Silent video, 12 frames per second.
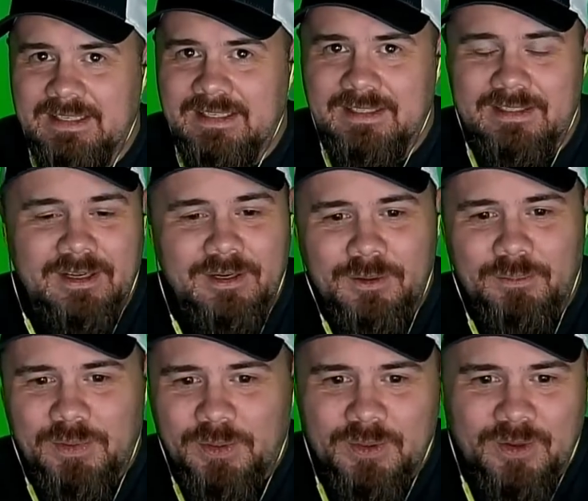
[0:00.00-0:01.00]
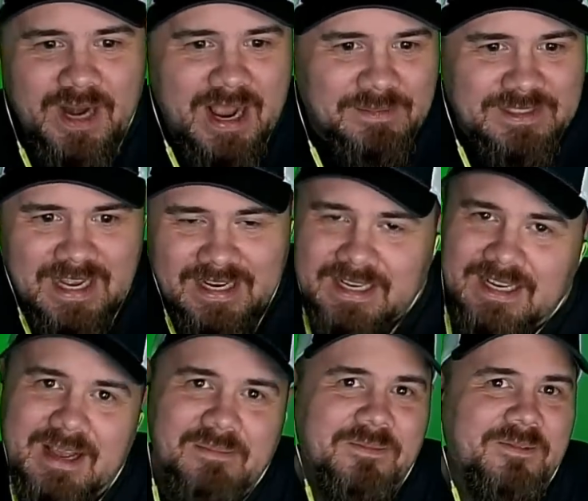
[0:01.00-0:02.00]
No bull crap signing
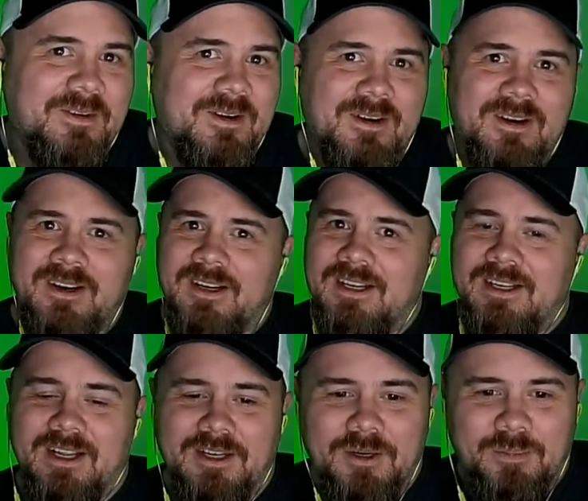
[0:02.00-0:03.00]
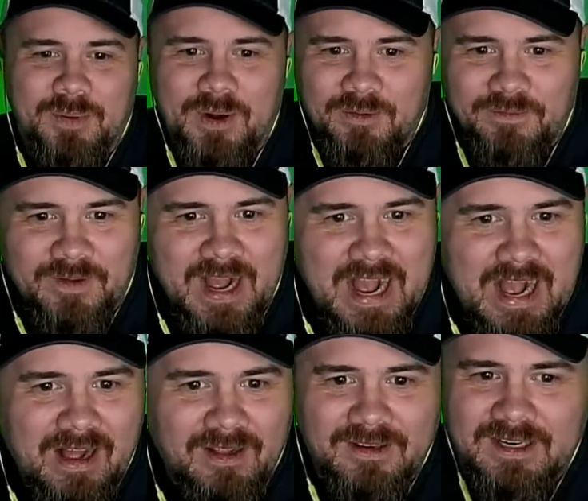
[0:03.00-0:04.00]
up for a new
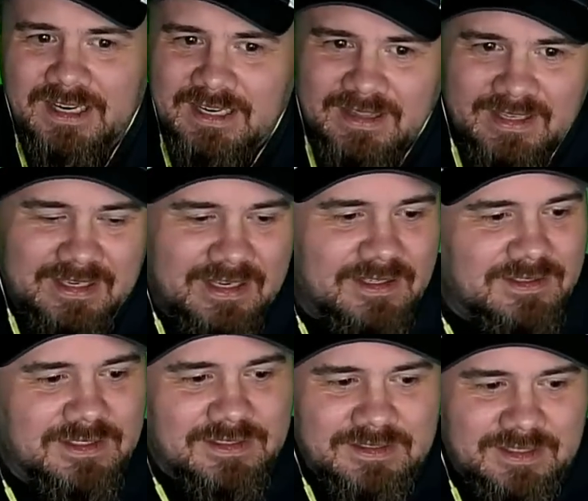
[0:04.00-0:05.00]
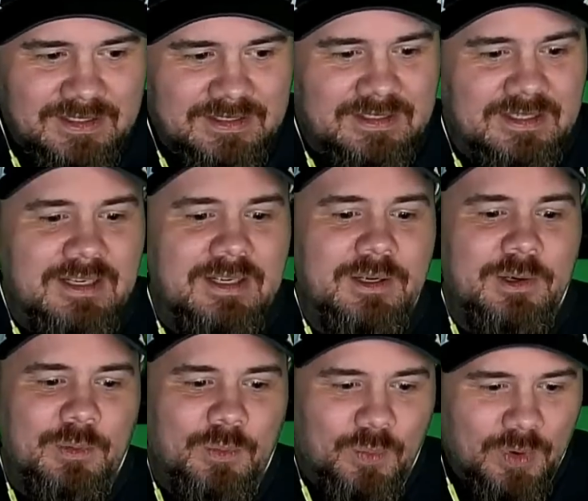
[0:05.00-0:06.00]
profile or anything else. It just
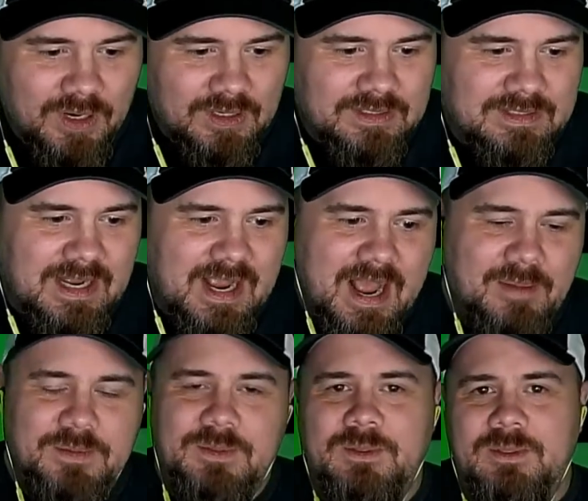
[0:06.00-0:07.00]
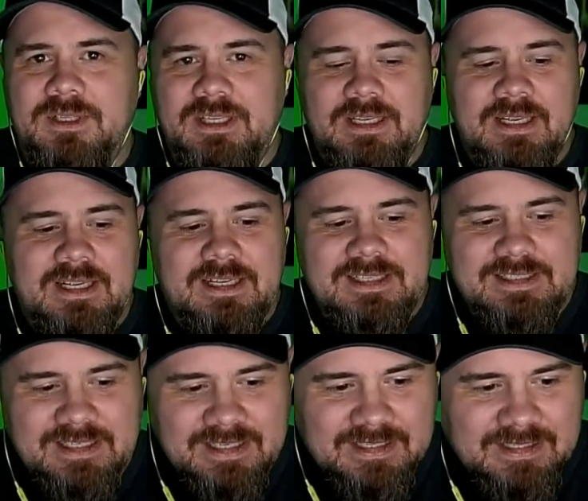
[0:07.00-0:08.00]
works. I absolutely
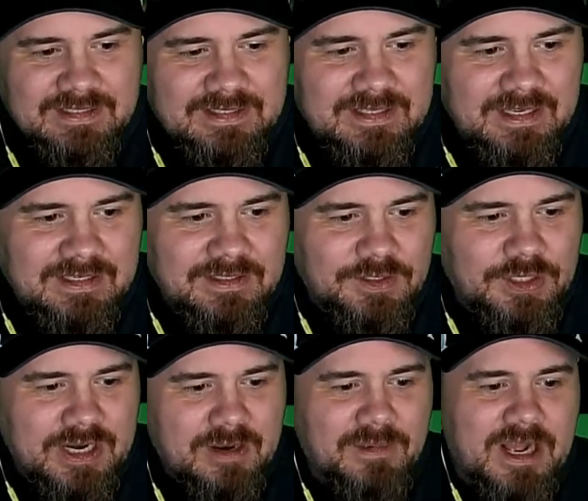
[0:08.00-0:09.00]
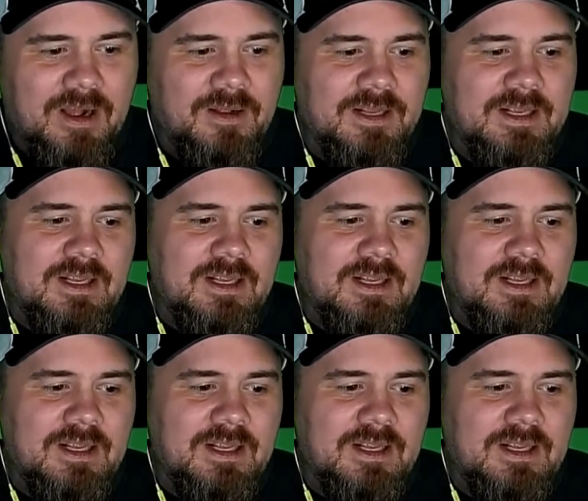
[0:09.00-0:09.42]
dig these things. Check them out.